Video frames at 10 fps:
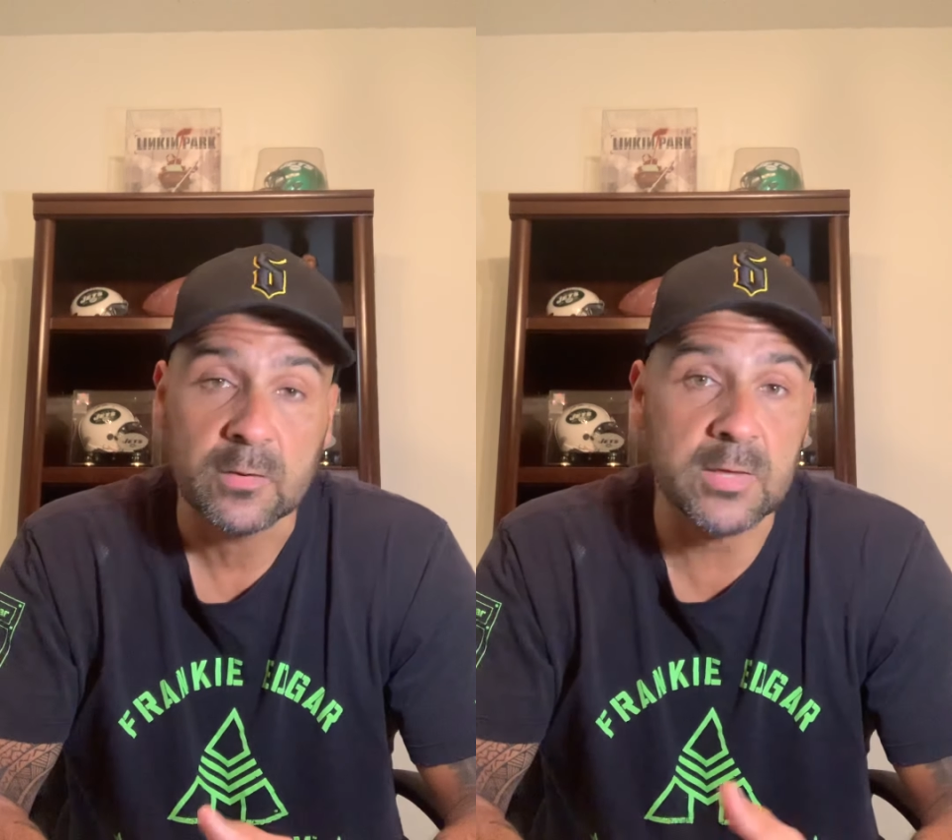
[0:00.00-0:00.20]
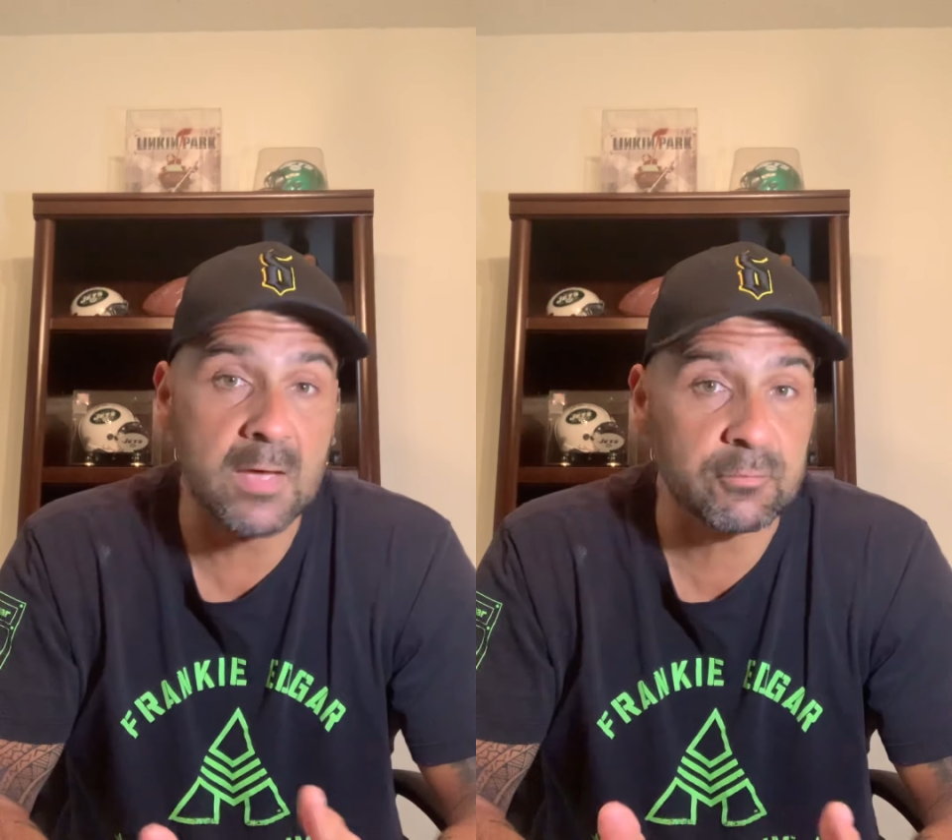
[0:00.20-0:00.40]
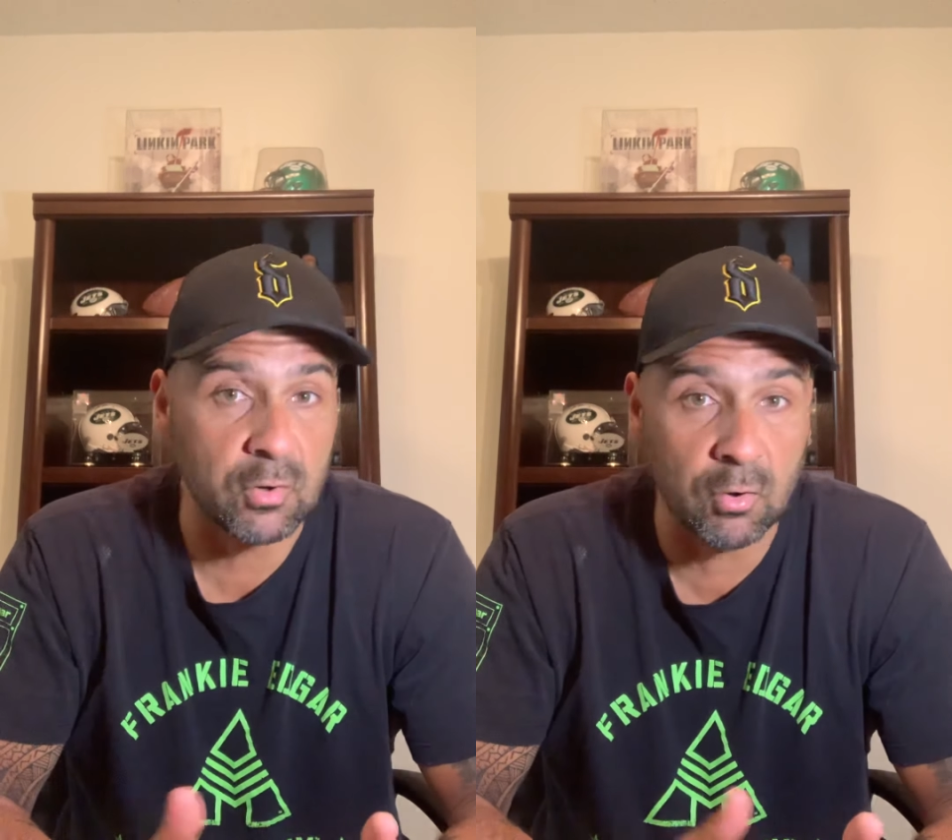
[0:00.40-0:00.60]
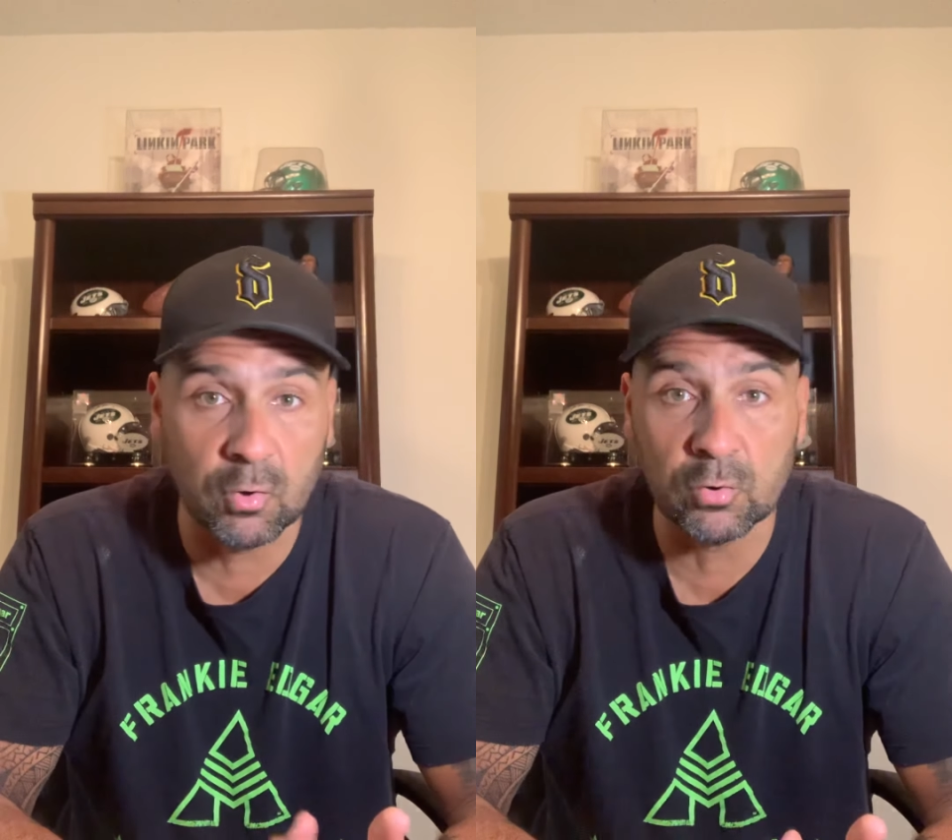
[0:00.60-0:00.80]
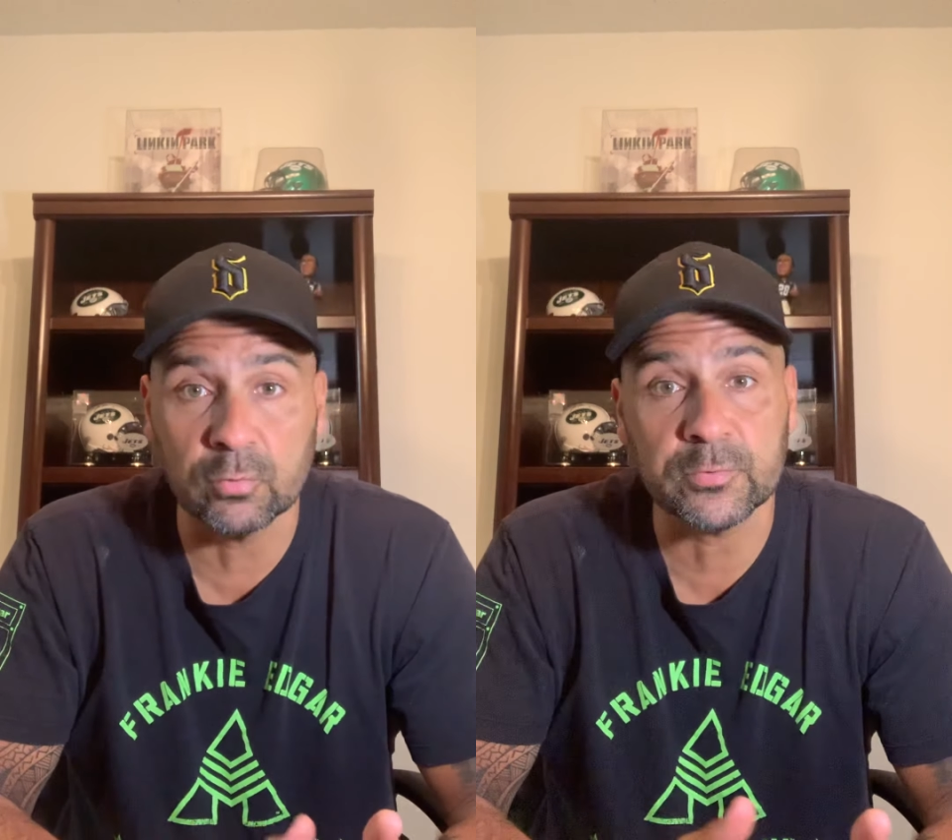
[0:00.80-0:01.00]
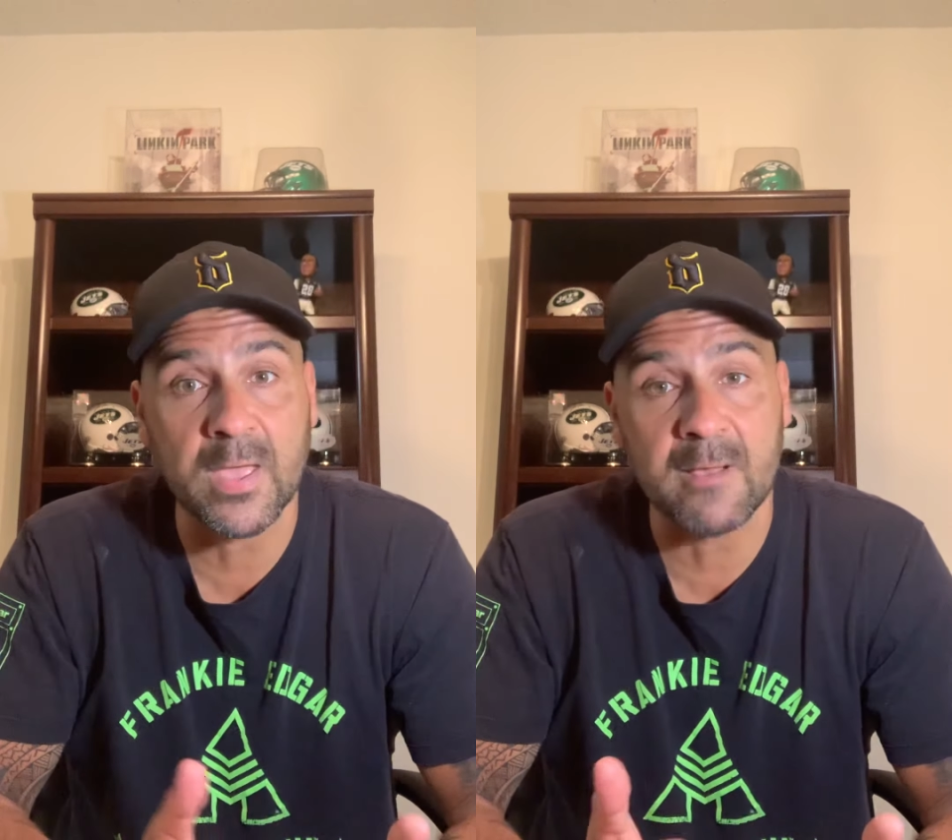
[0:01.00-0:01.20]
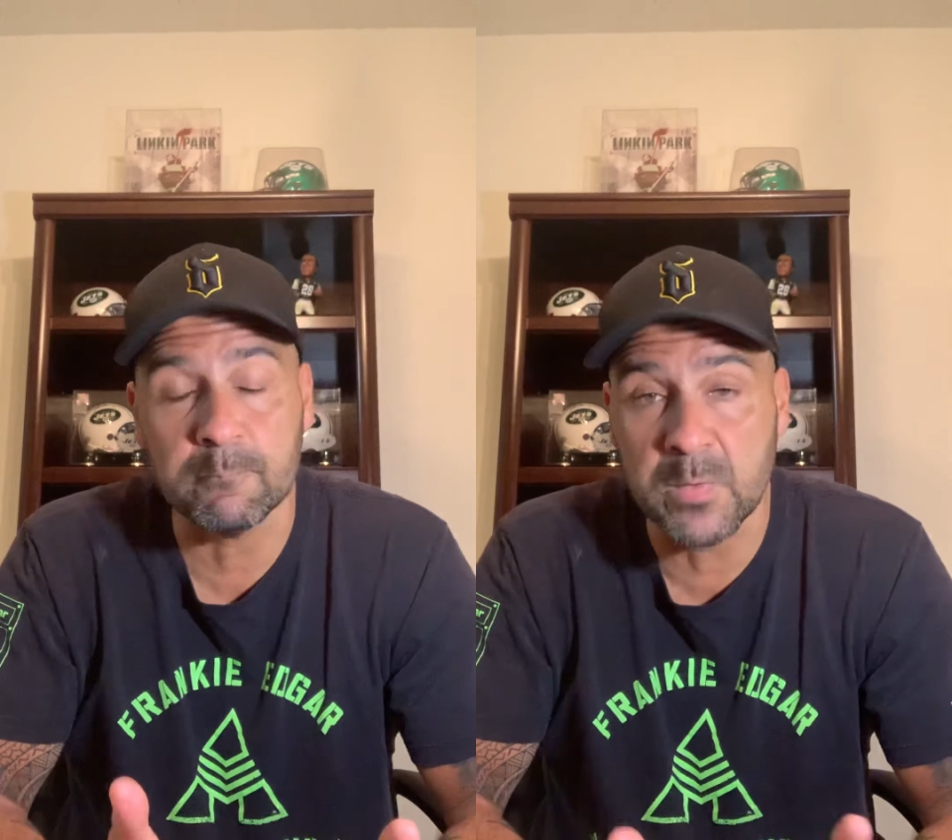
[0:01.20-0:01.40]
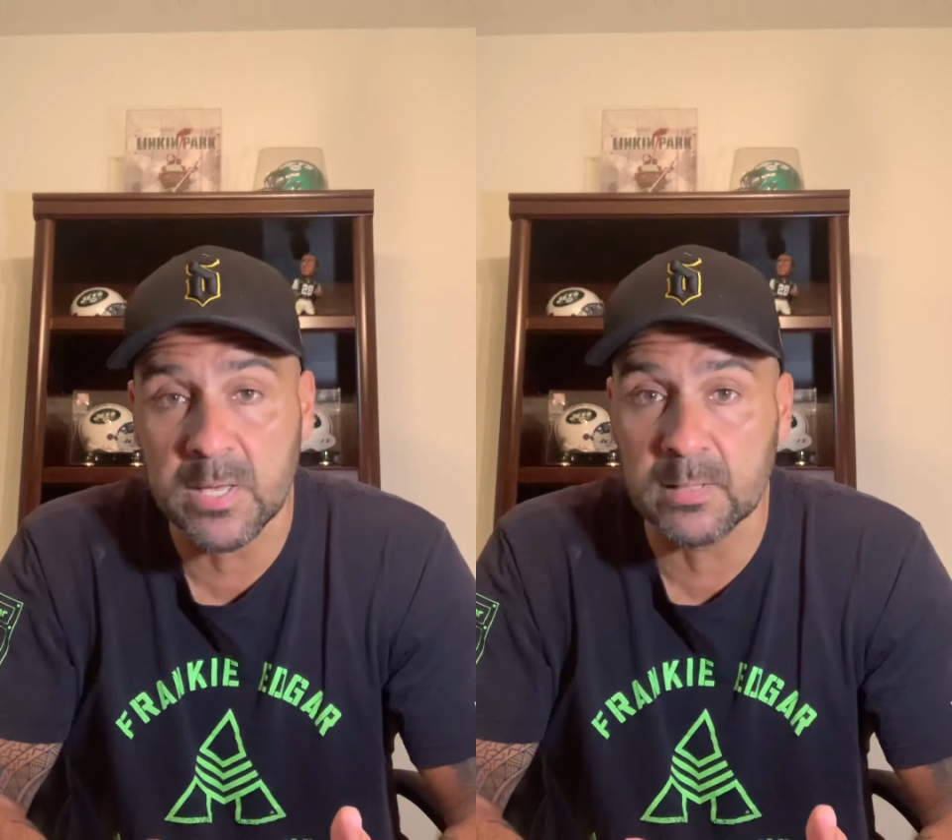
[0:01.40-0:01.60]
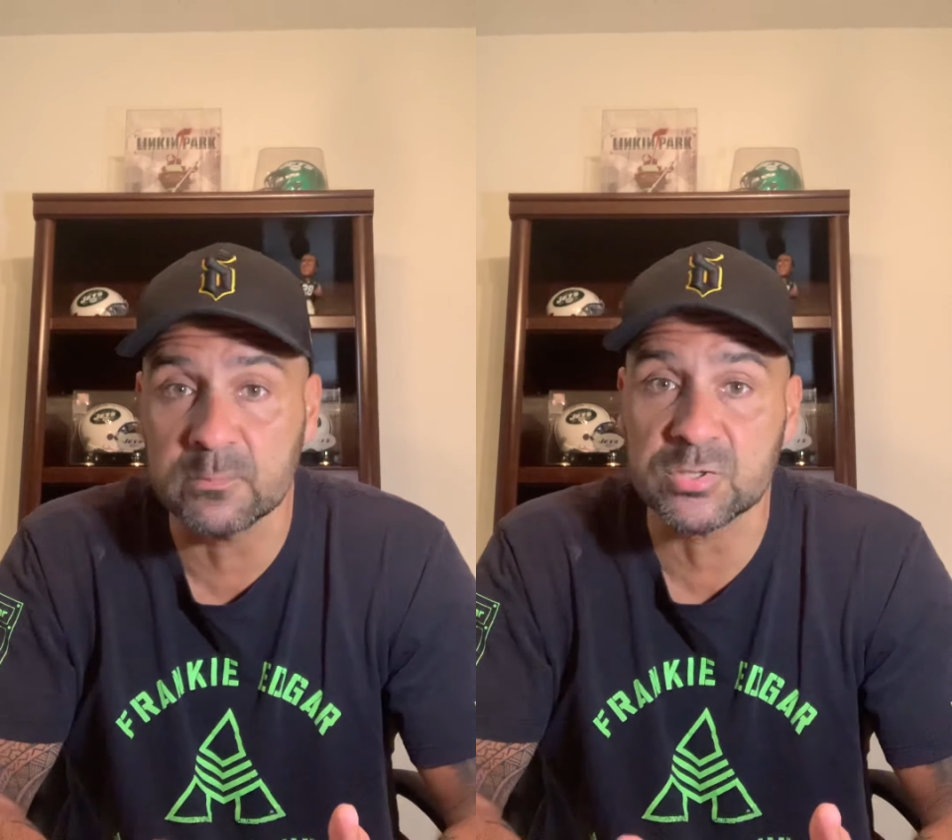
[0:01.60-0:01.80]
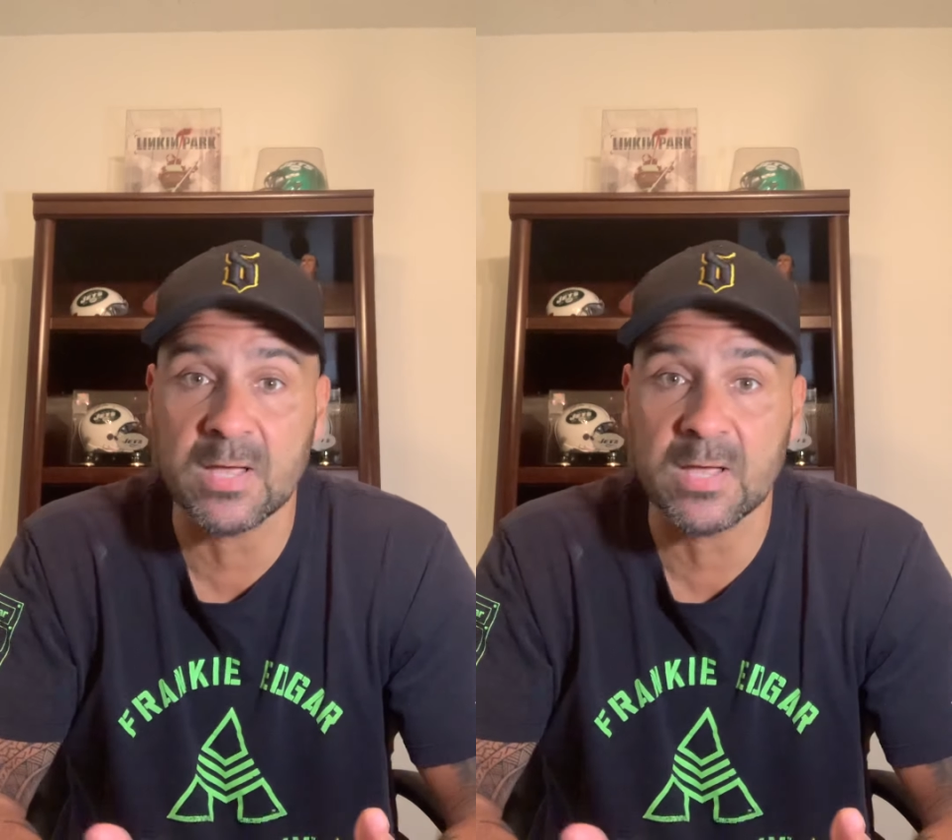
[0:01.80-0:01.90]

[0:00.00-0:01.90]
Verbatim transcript: You have Cole, you have Mims,